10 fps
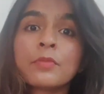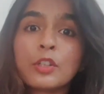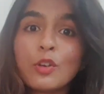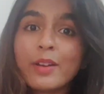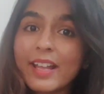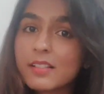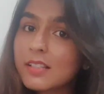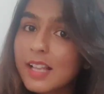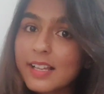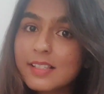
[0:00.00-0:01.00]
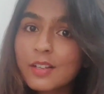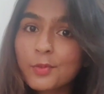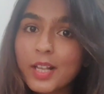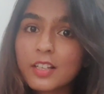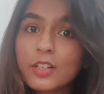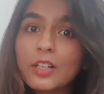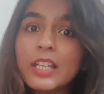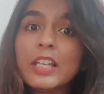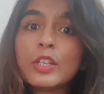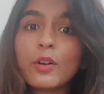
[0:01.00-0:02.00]
you're exercising
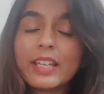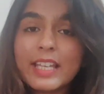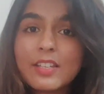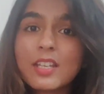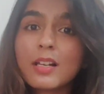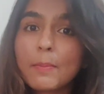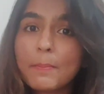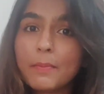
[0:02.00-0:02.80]
regularly, you're eating